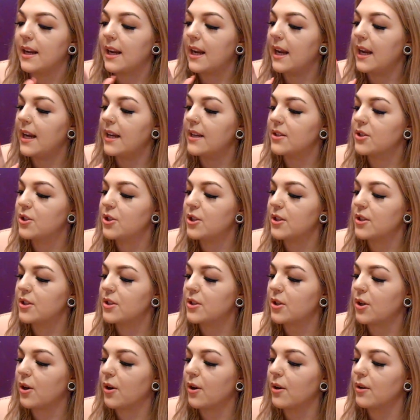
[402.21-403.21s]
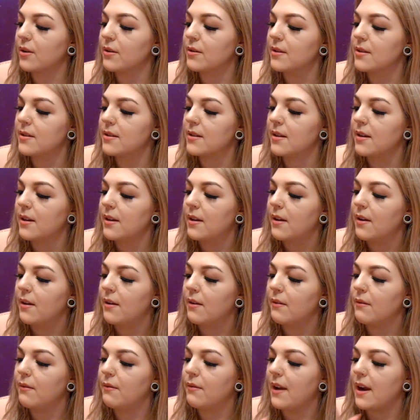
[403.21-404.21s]
it just turns
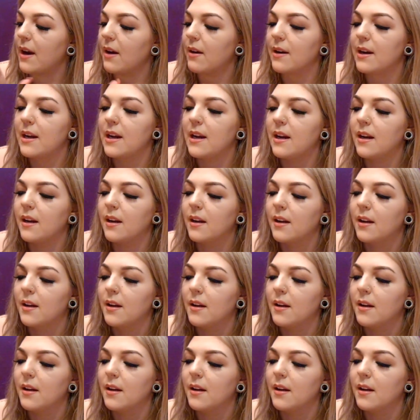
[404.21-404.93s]
very